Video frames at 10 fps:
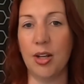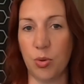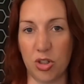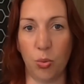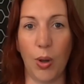
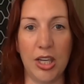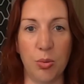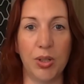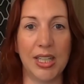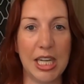which is where you
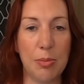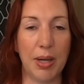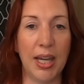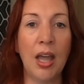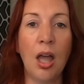would keep
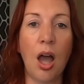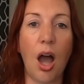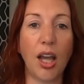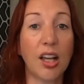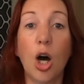it,
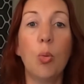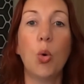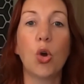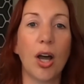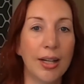I can't
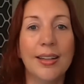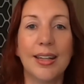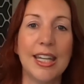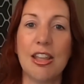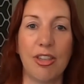walk
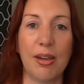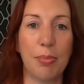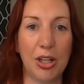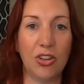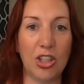underneath it
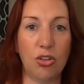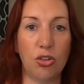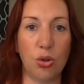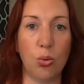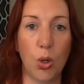because it's
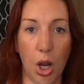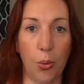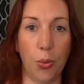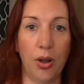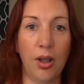too
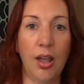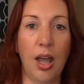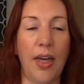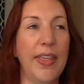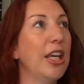low.
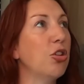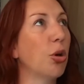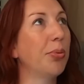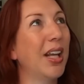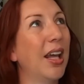I think it
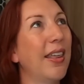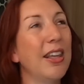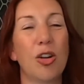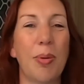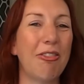drops down, I
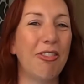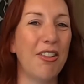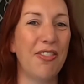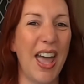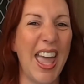think got about
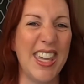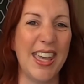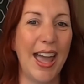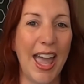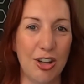5'8"
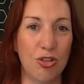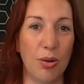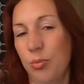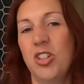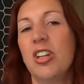
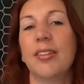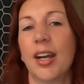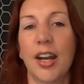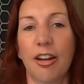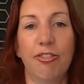headroom, which isn't
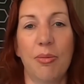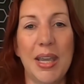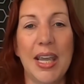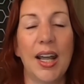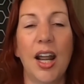enough for
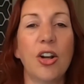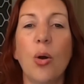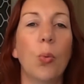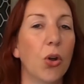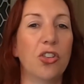me, and I
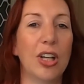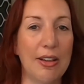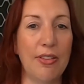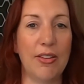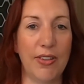don't want to
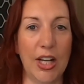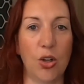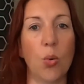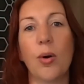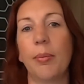live in a
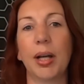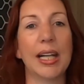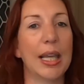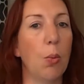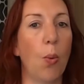vehicle where I'm going to
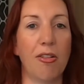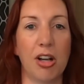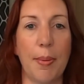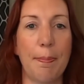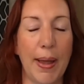keep worrying
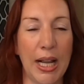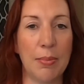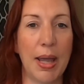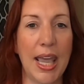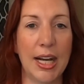about banging
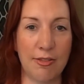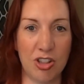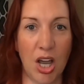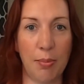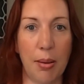my head every
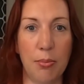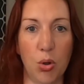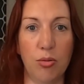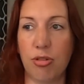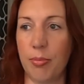time I
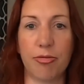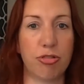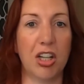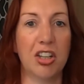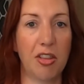move from the
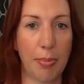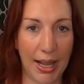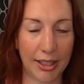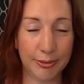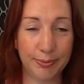front to the back.